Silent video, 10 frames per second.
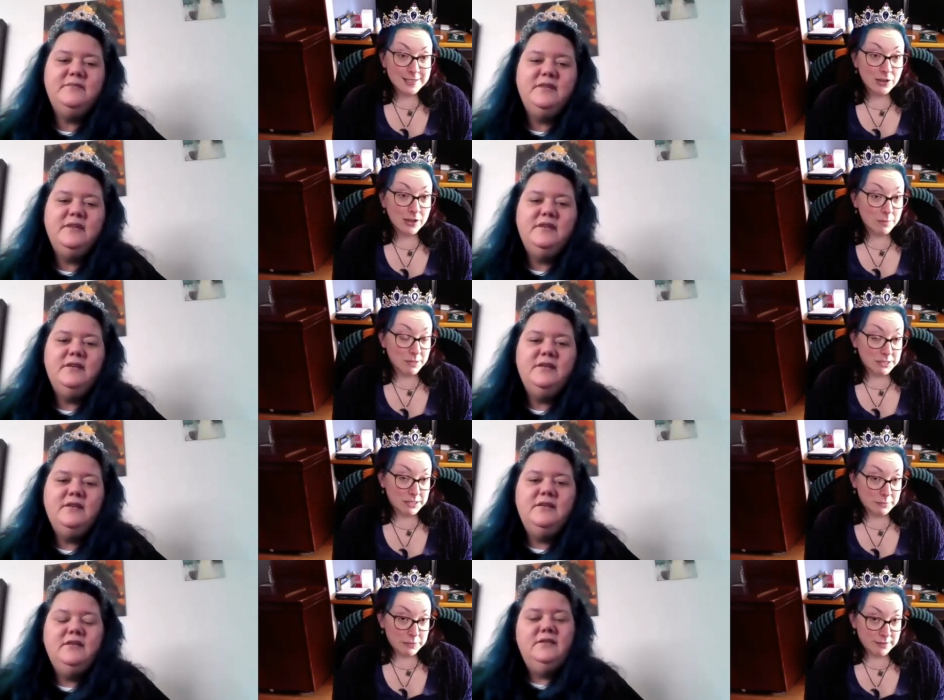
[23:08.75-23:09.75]
Speaker 1: talk about
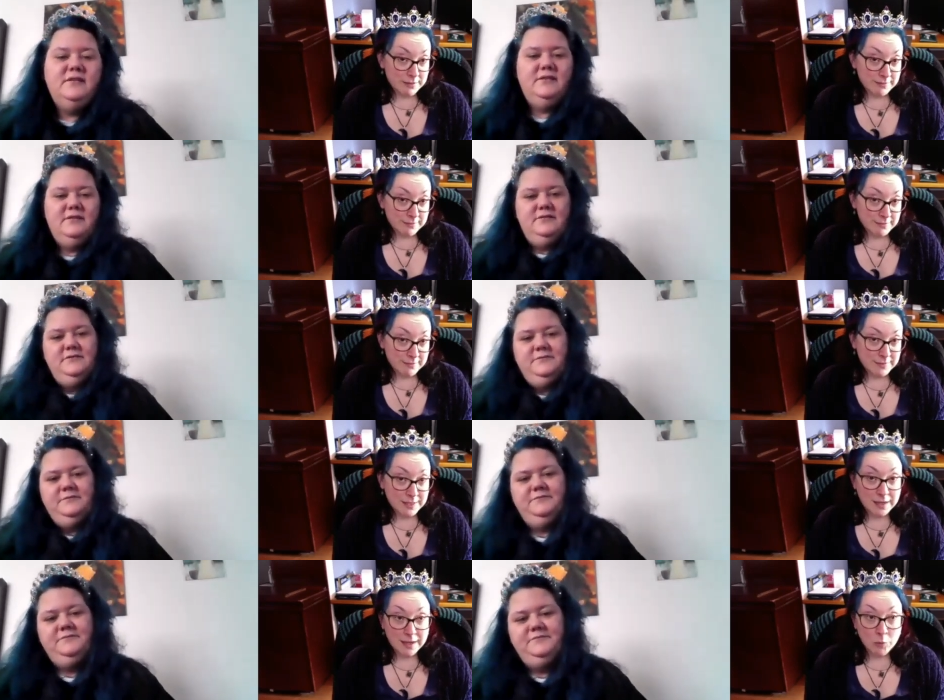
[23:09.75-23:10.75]
something,
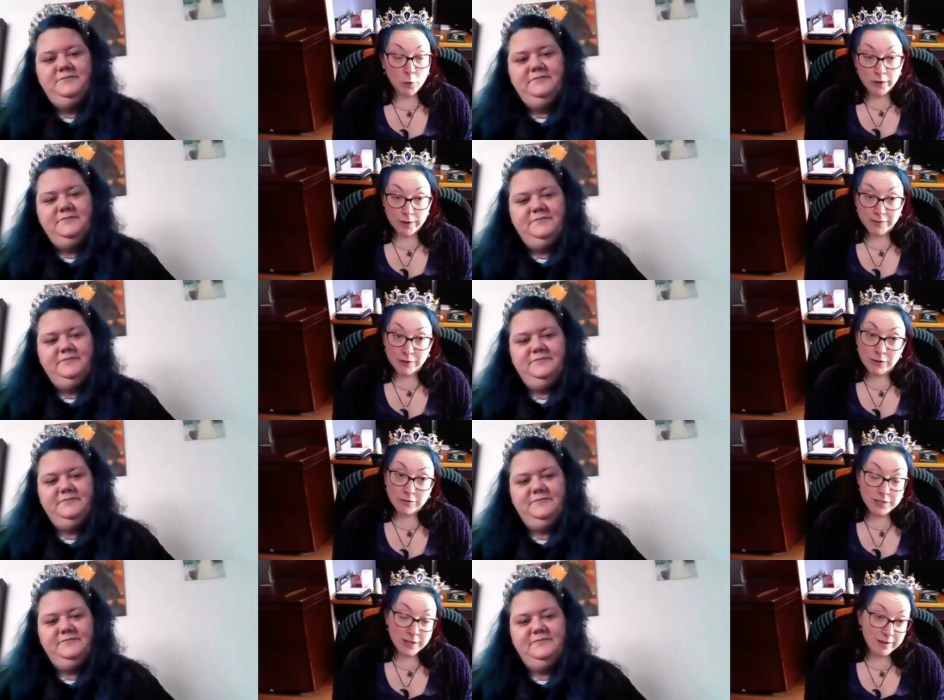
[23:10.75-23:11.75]
um, or you have your
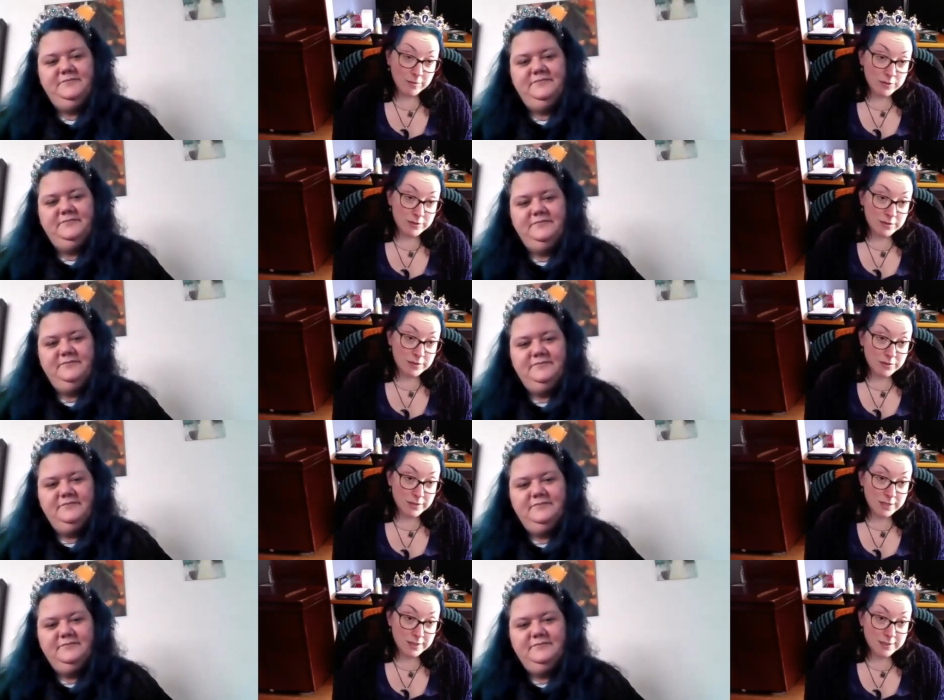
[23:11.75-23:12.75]
own shadow person
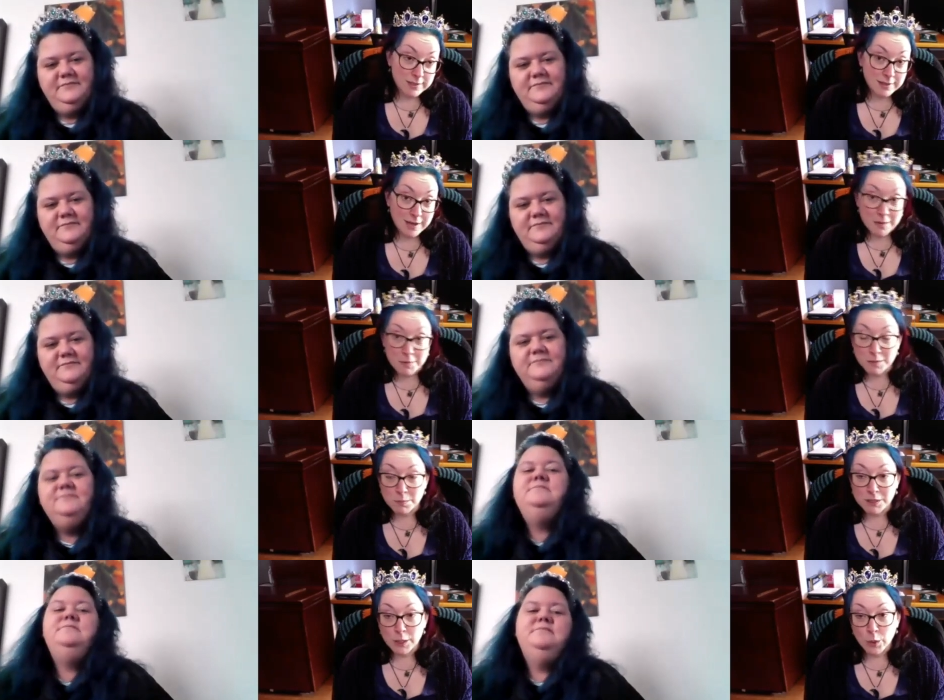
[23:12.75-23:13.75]
stories, comment
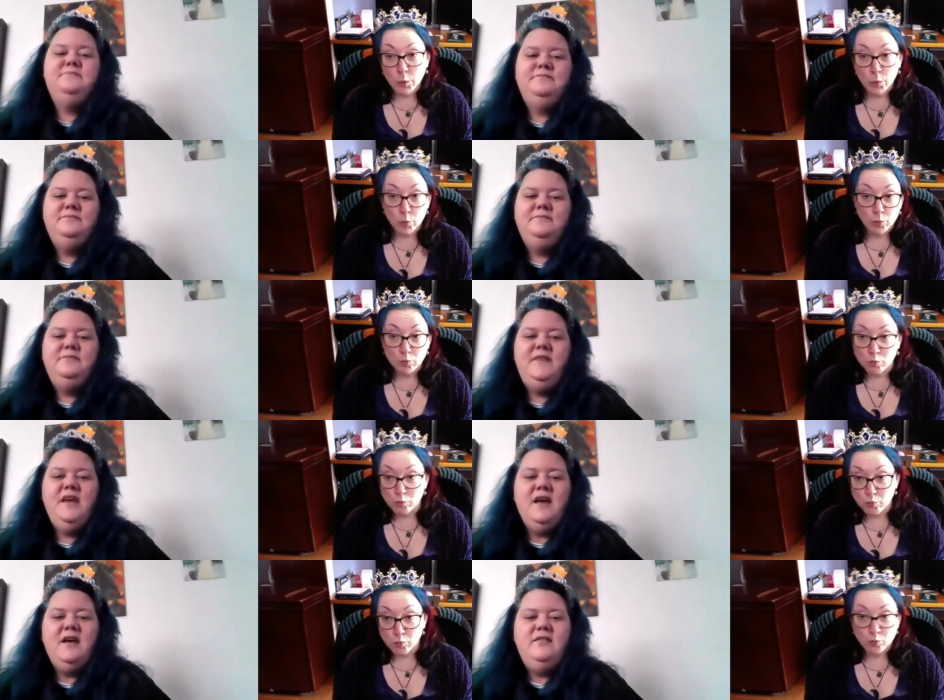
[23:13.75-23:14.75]
below.
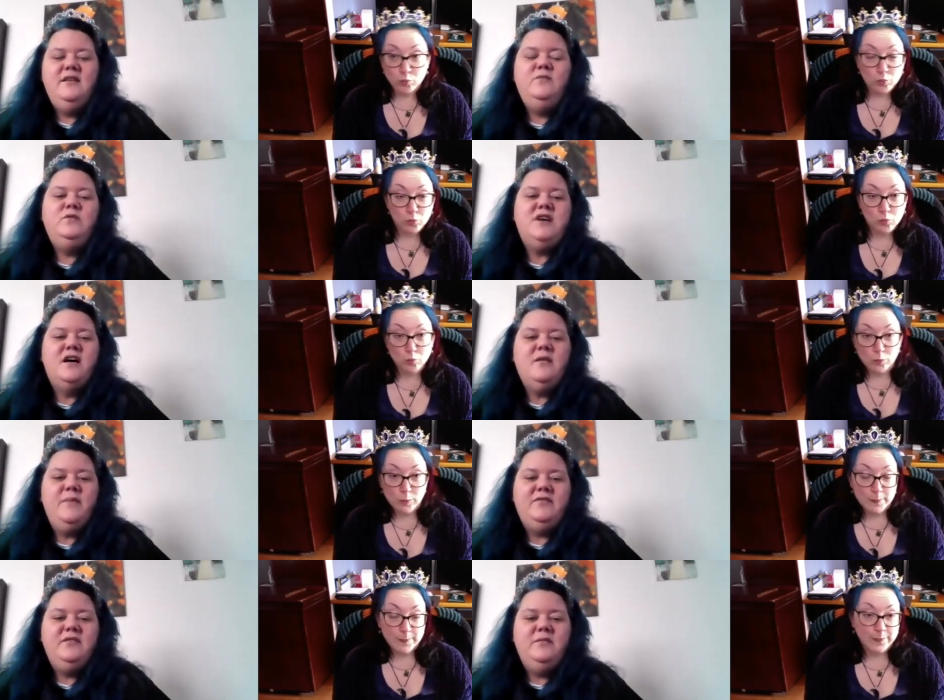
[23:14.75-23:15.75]
Speaker 2: Yeah, and then we'll talk
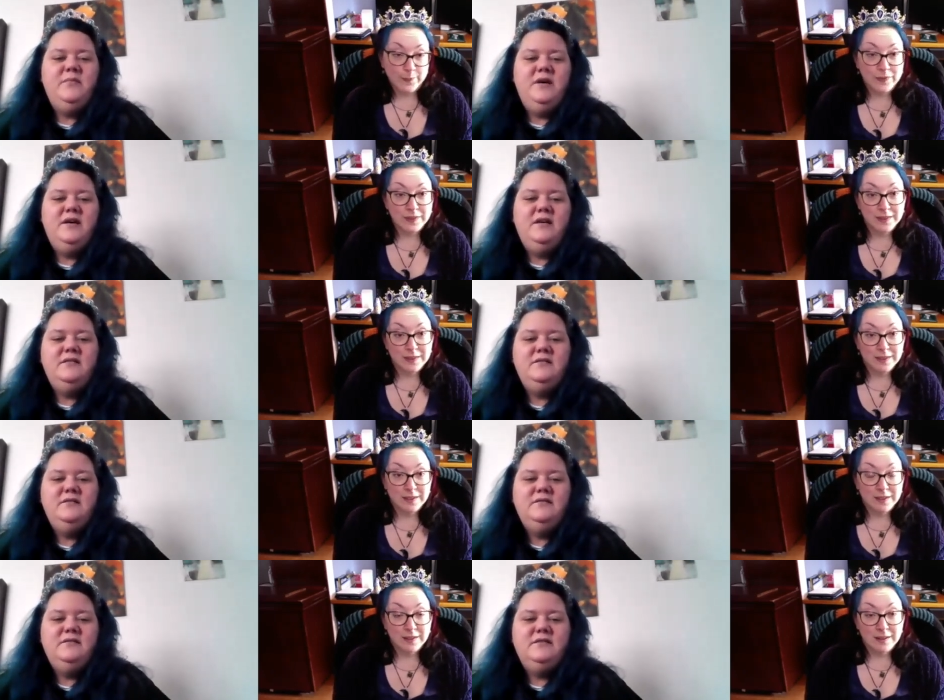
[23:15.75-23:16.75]
about them uh,
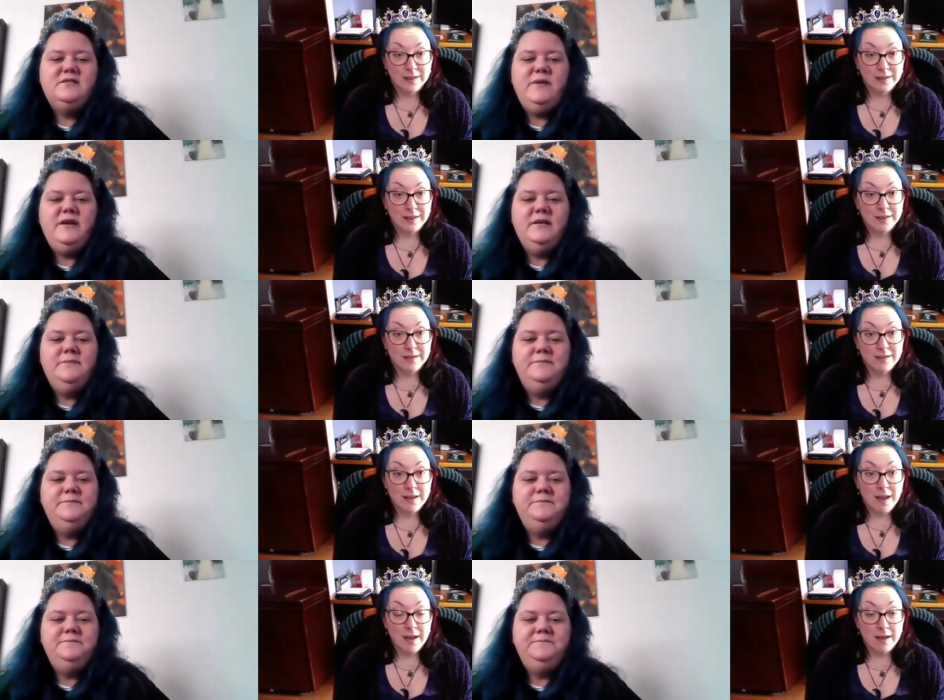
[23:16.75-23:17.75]
this week.
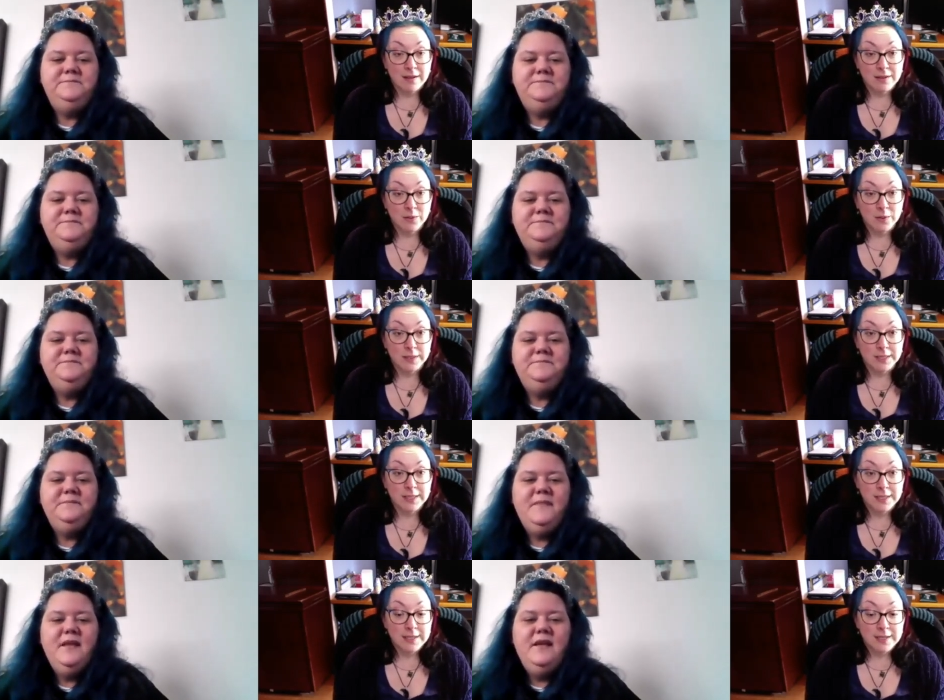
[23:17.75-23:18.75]
Speaker 1: Yeah, totally
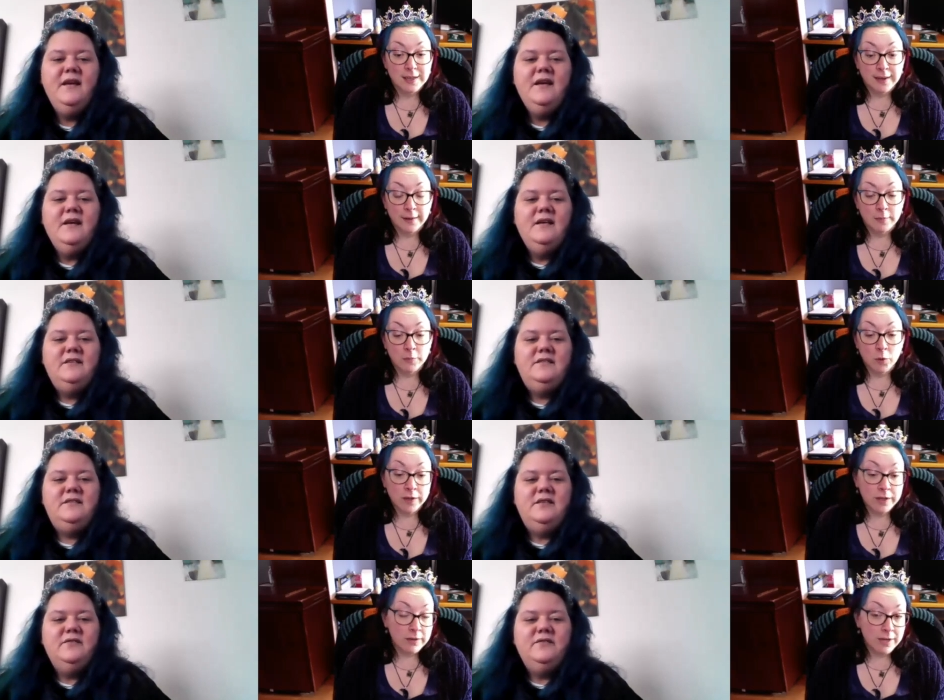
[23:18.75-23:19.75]
um, or
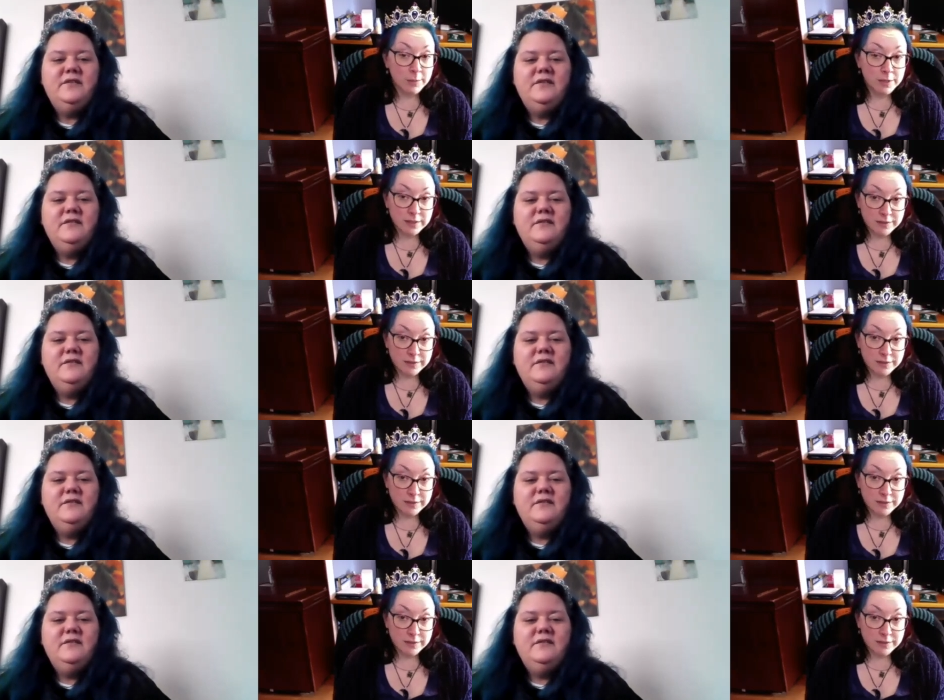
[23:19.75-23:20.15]
you know comment on the